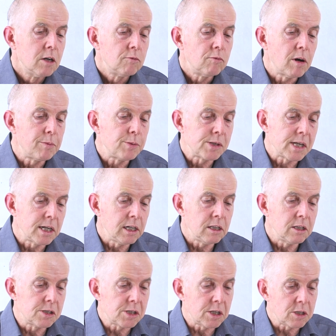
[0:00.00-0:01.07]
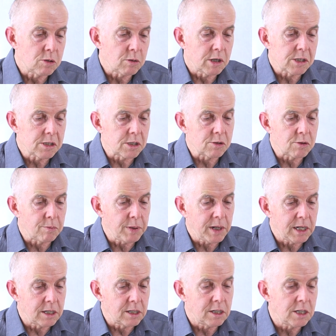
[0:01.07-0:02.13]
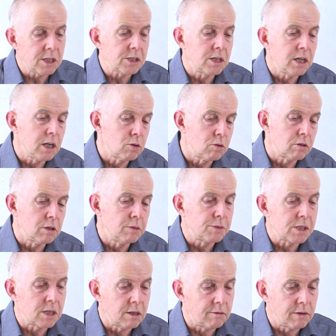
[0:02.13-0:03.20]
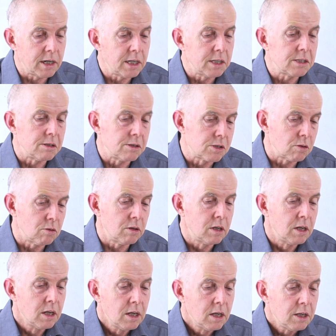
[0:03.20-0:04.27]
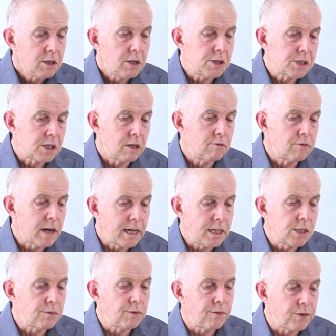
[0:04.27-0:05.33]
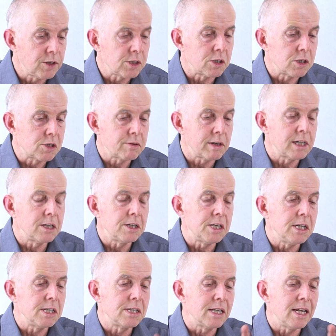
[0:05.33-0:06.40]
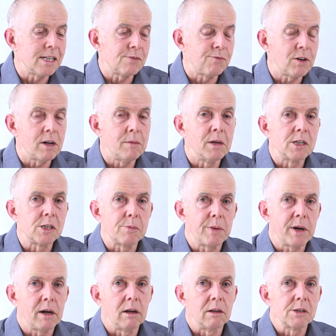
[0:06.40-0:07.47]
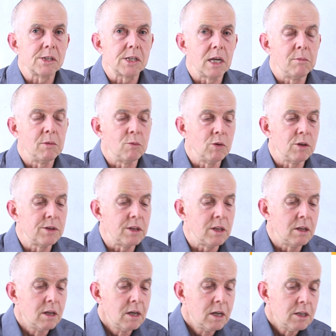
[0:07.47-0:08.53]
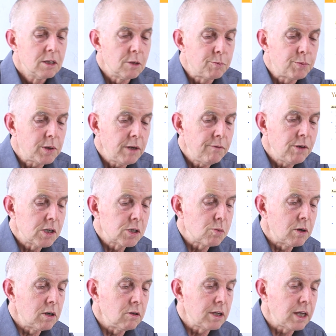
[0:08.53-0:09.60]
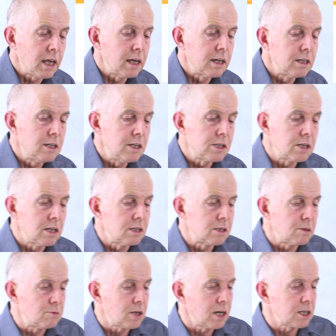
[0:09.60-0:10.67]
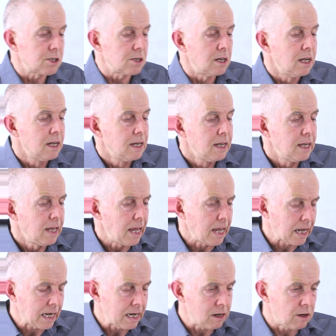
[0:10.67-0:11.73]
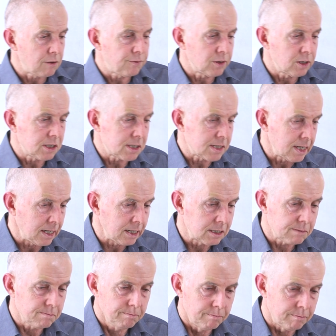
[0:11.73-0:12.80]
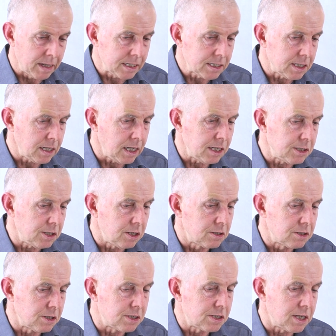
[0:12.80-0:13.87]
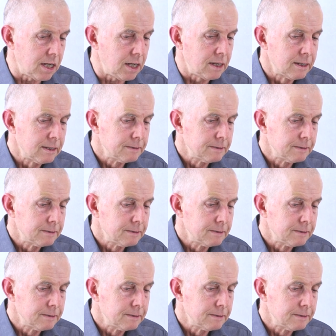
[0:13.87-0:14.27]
representing the situation as repeated addition, equal groups and arrays and so on, using a range of efficient strategies. It's very much a parallel statement with the previous one looking at addition and subtraction. It clarifies things, makes it easier to see.